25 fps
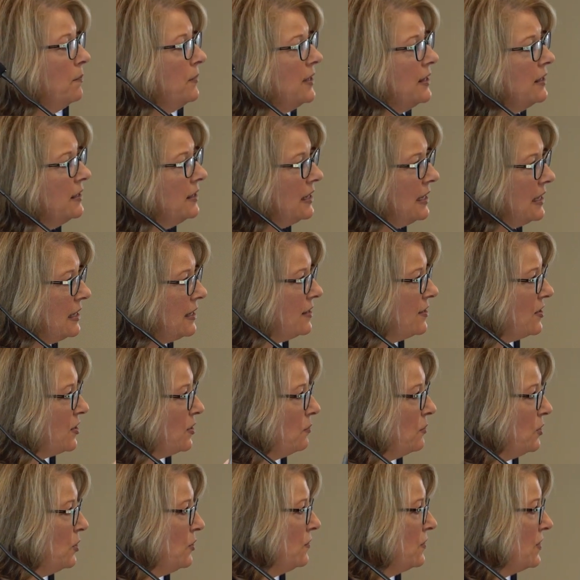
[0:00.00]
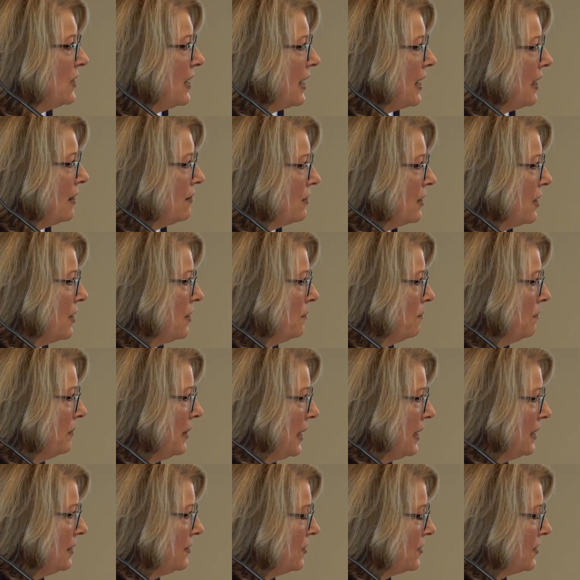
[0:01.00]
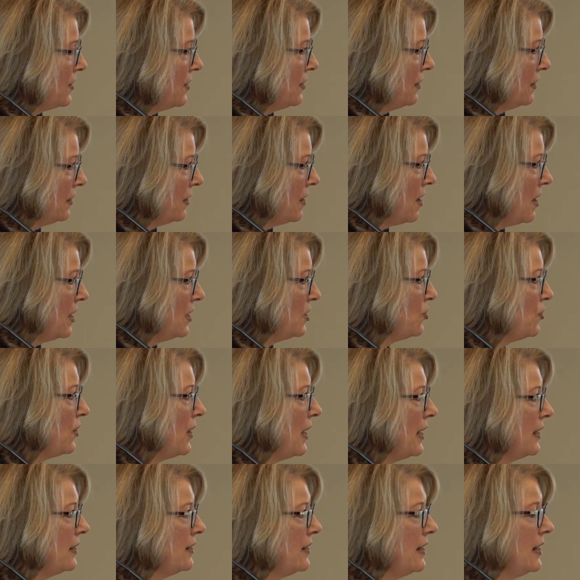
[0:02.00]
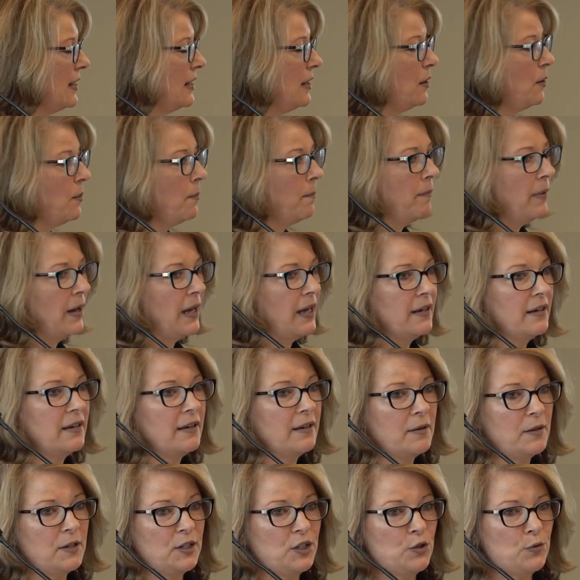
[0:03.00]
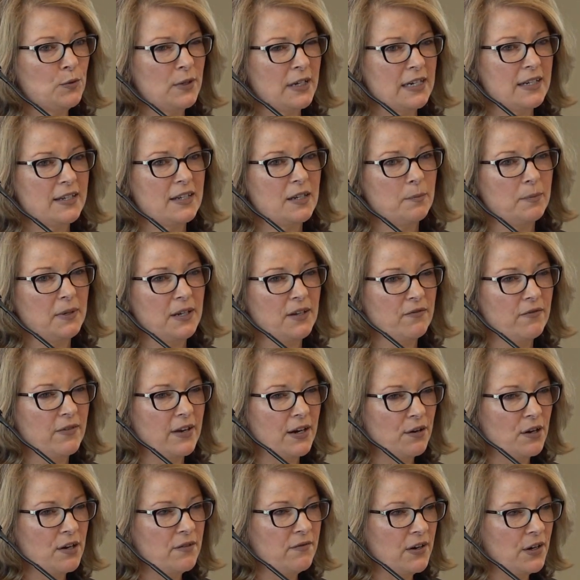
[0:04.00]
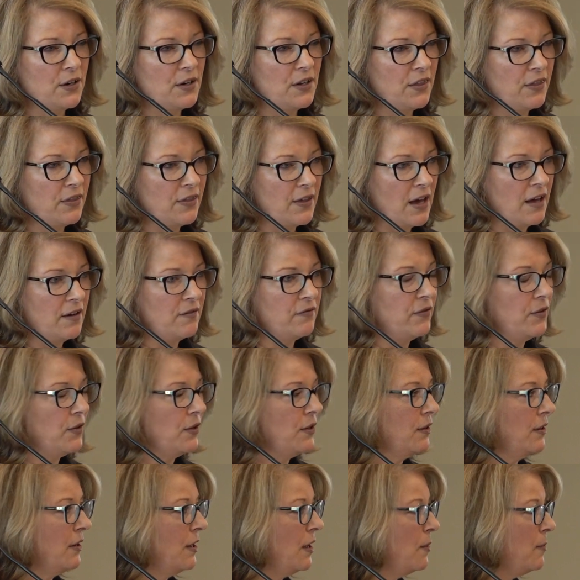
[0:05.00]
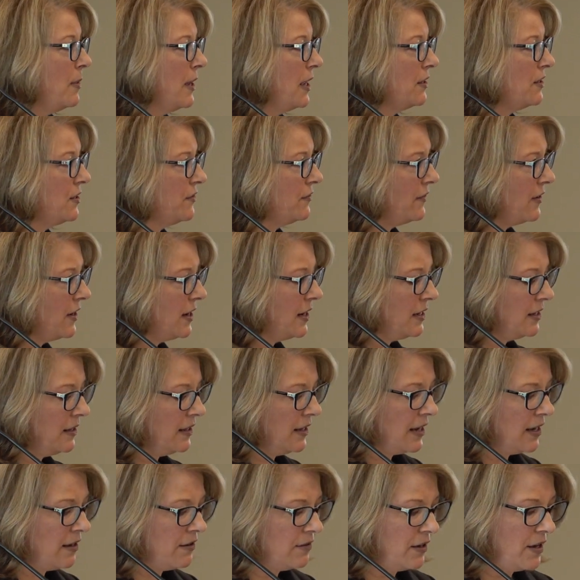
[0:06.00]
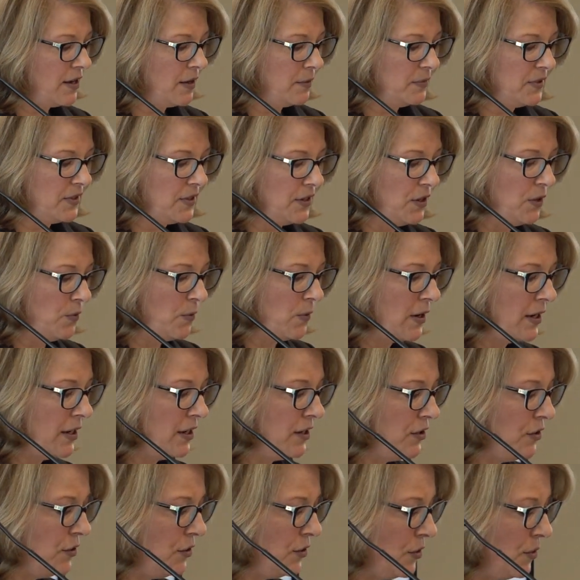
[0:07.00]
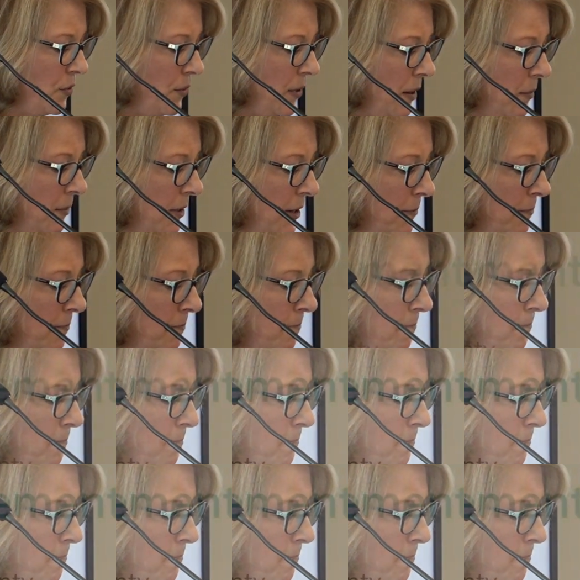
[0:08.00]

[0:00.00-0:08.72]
the need to move to outcome-based contracting, but you need to be very, very thoughtful about defining the outcomes that you want in your agreement.